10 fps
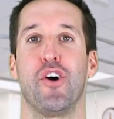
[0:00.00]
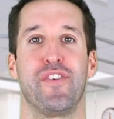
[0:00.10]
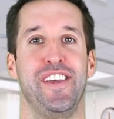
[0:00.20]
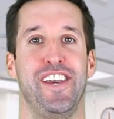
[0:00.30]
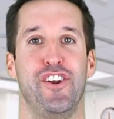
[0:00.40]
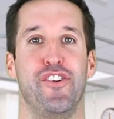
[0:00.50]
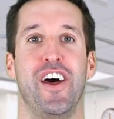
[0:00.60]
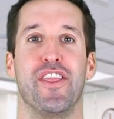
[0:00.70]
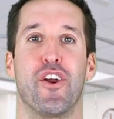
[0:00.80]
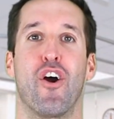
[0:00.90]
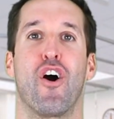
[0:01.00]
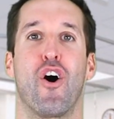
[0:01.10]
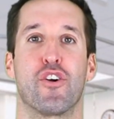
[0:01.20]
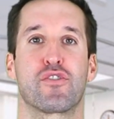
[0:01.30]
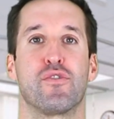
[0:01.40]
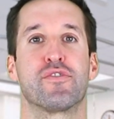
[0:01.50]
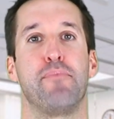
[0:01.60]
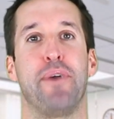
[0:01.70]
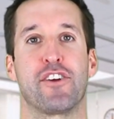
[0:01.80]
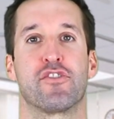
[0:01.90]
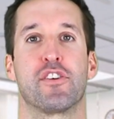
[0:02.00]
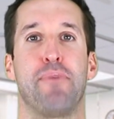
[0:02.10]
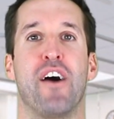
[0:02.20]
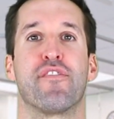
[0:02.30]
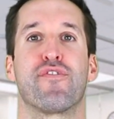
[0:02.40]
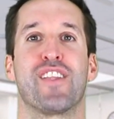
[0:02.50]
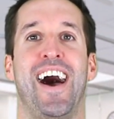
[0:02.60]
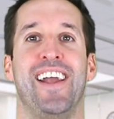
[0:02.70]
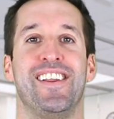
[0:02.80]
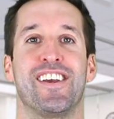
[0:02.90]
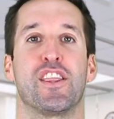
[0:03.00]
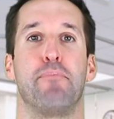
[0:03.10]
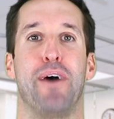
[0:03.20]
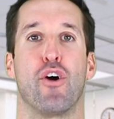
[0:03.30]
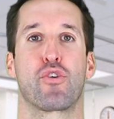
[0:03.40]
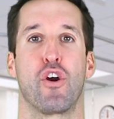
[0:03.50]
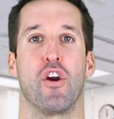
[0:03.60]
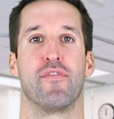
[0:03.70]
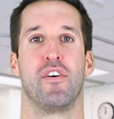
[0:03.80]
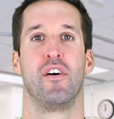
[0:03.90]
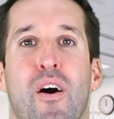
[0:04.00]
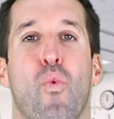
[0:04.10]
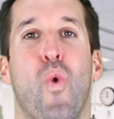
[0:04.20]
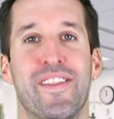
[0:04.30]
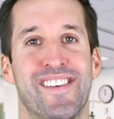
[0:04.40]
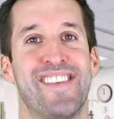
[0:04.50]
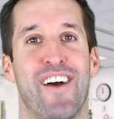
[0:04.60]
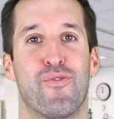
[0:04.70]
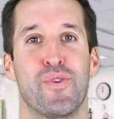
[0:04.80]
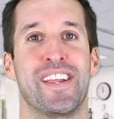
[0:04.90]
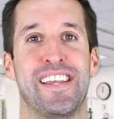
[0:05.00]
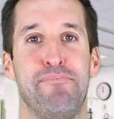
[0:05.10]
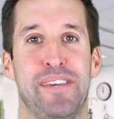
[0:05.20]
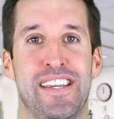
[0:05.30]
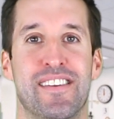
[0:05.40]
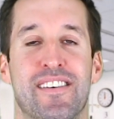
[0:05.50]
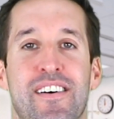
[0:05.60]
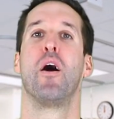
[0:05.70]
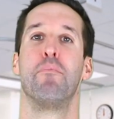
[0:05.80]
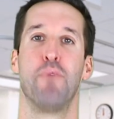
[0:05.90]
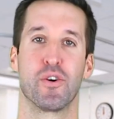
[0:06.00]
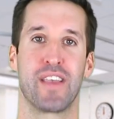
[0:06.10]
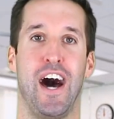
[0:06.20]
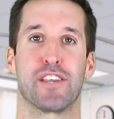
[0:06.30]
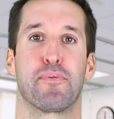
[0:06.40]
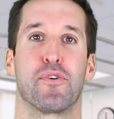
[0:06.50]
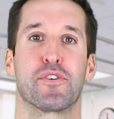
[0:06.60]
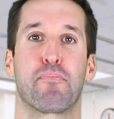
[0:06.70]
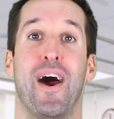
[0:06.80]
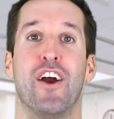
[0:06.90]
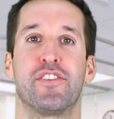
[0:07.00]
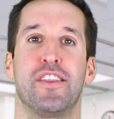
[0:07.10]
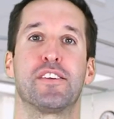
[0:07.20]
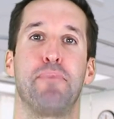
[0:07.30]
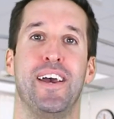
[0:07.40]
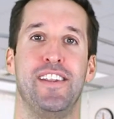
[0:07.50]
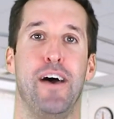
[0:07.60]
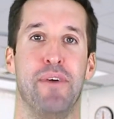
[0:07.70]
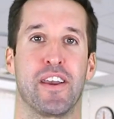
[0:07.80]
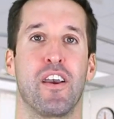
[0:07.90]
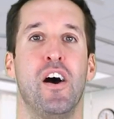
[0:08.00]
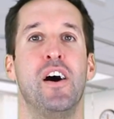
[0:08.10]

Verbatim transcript: over the internet, there are articles and pictures about flattening the bell curve. What does that really mean? Most hospitals prior to this pandemic